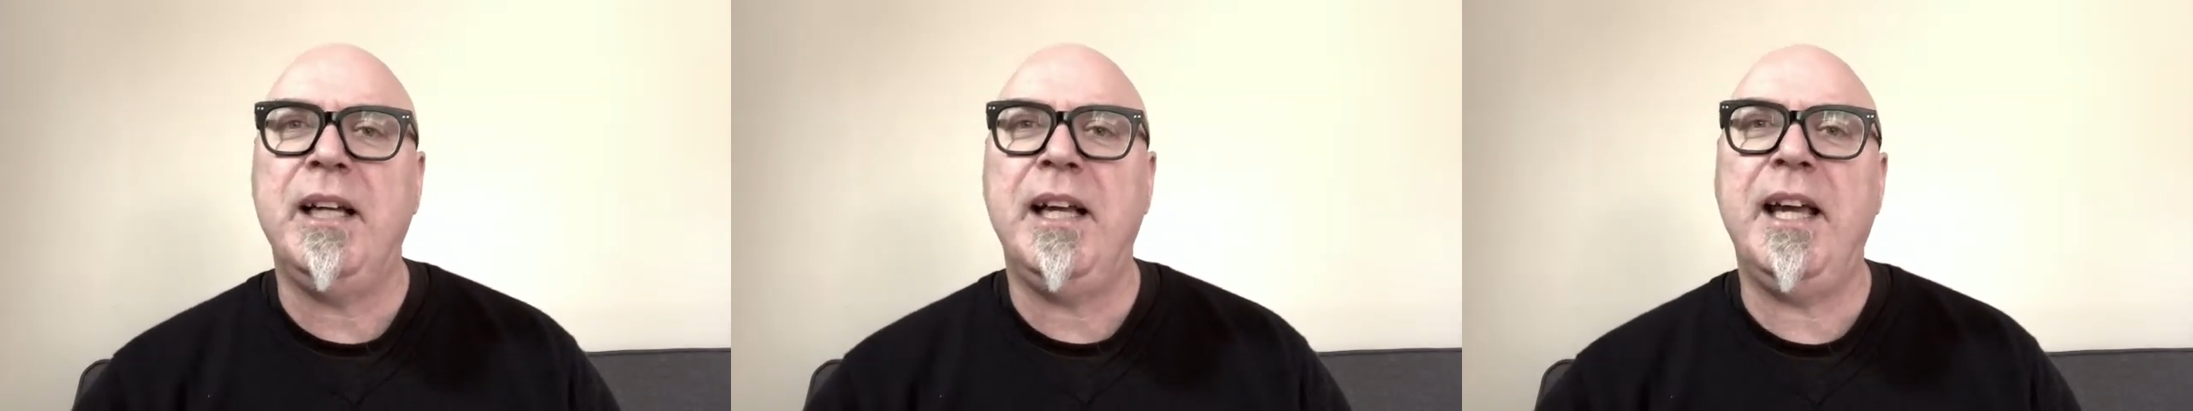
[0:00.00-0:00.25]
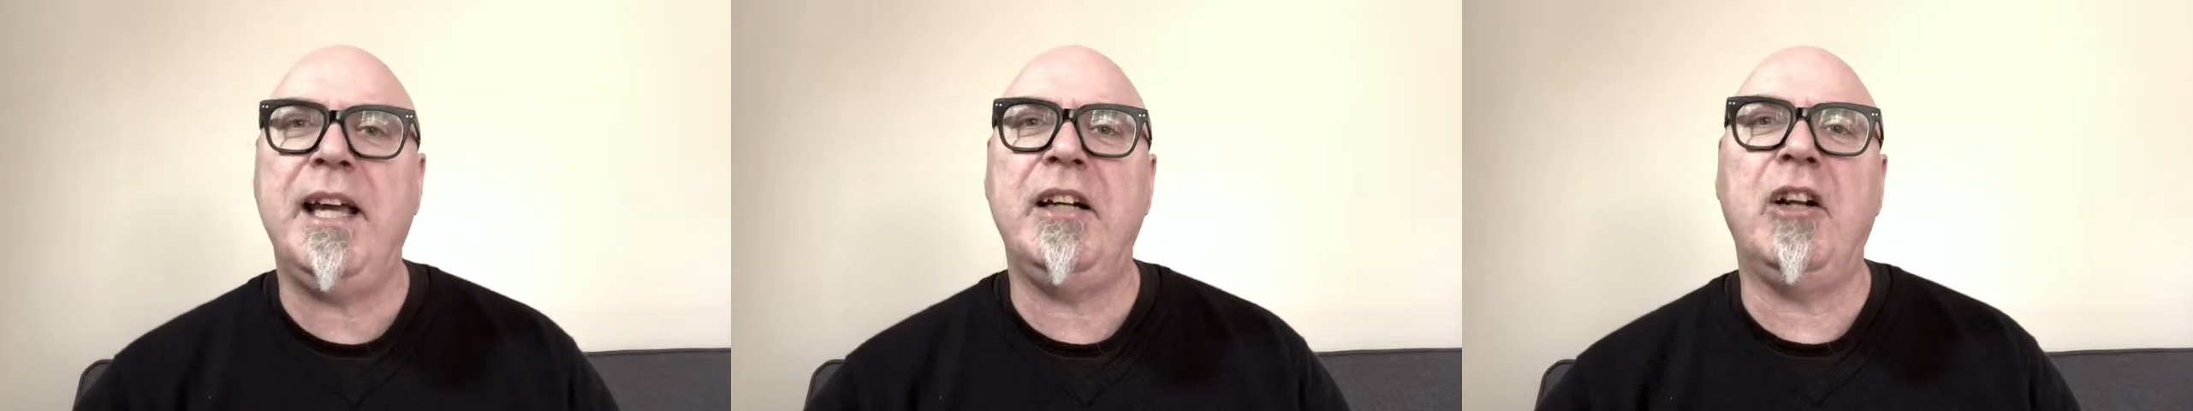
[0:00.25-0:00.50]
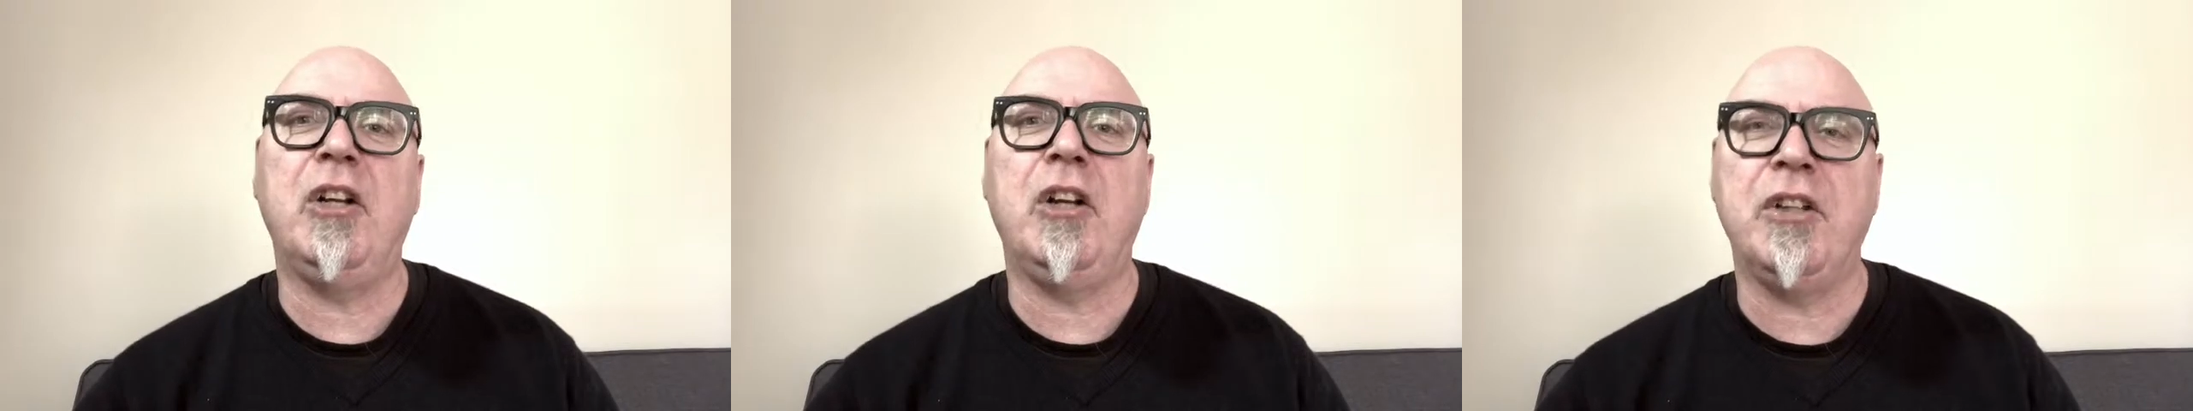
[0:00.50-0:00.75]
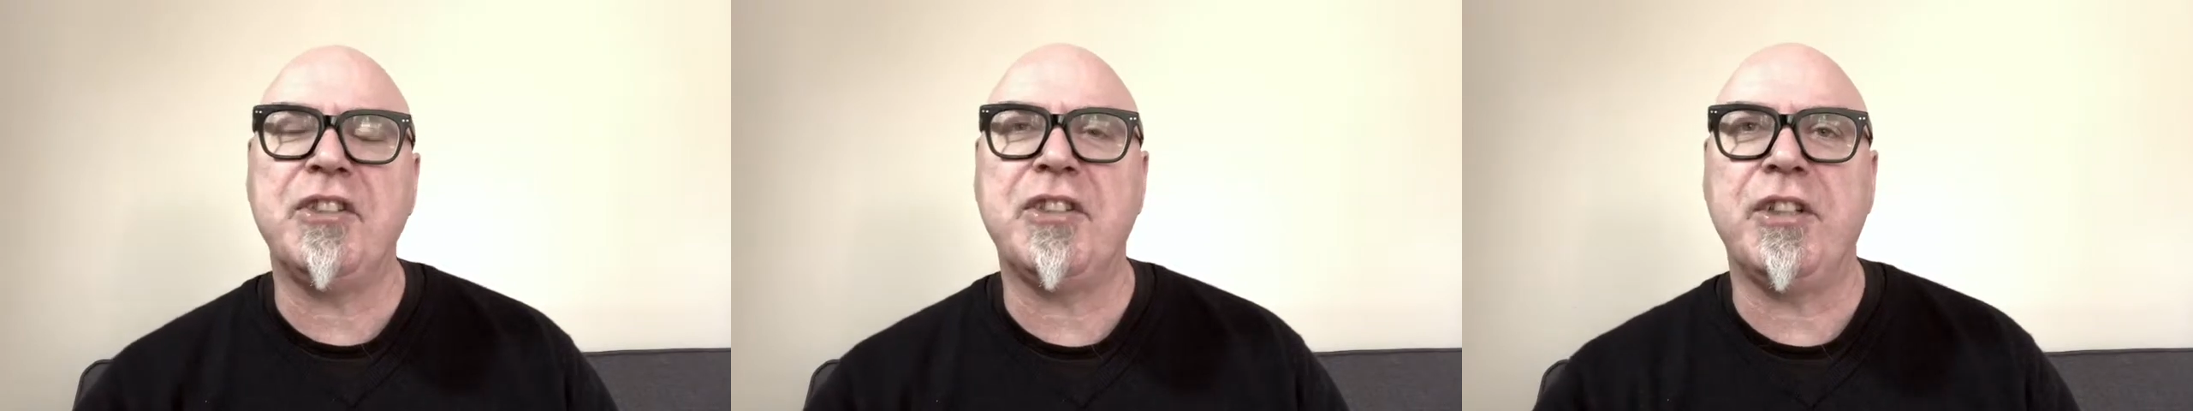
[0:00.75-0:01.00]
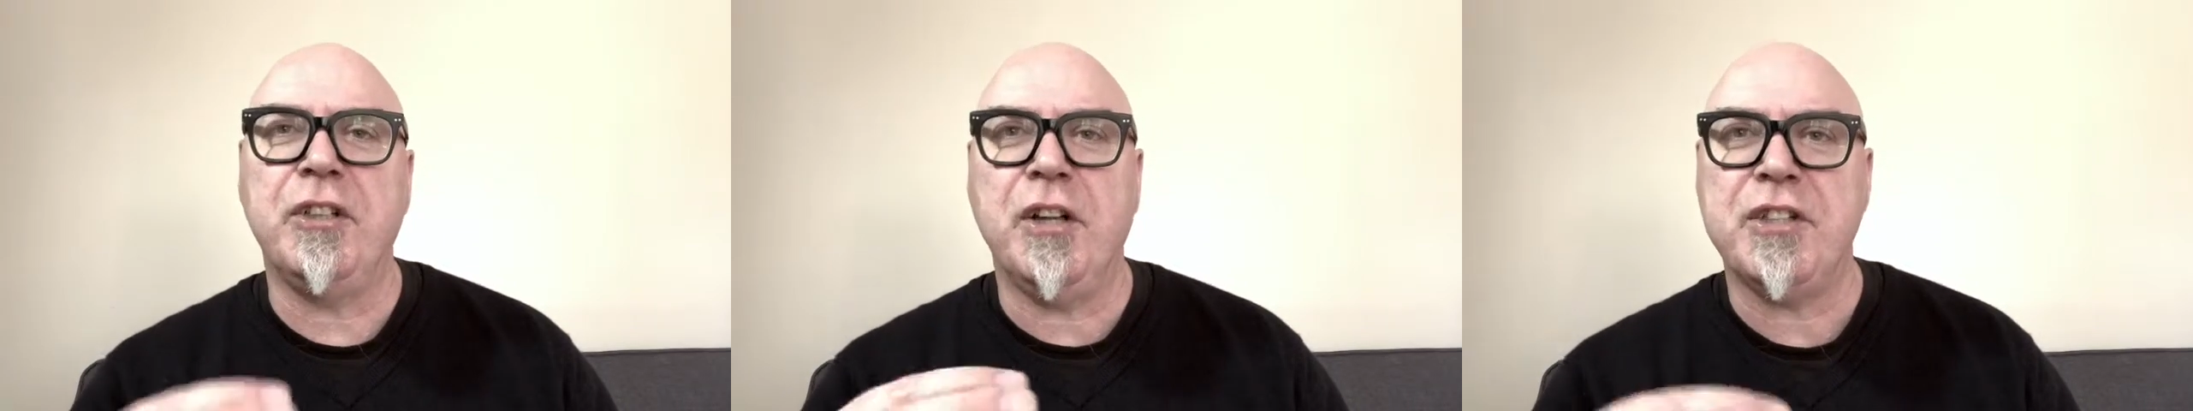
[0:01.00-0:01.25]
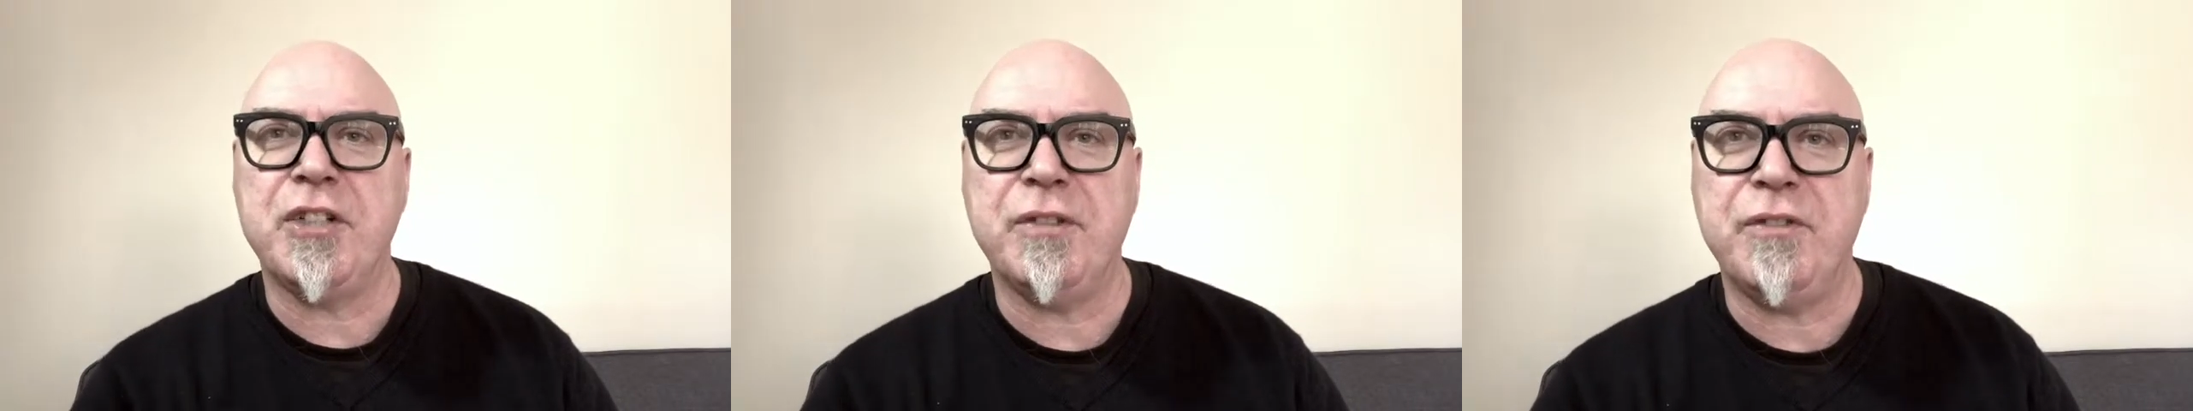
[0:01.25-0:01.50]
and lots
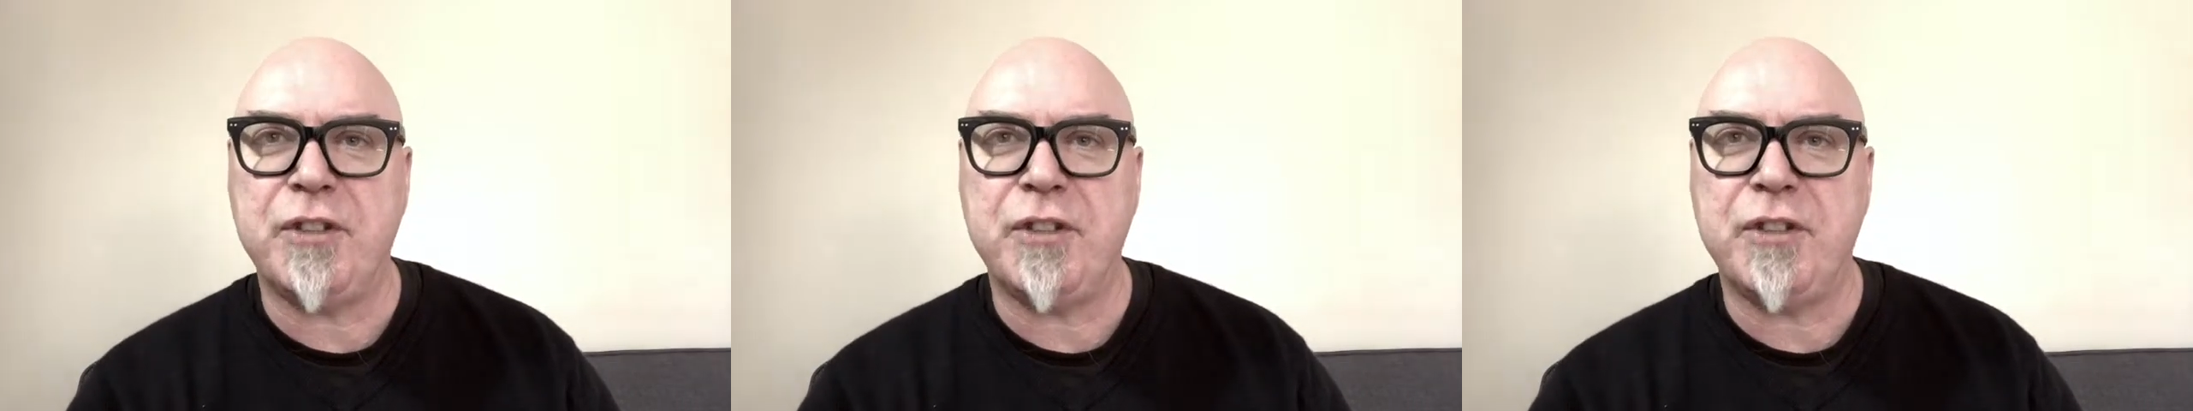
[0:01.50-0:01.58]
of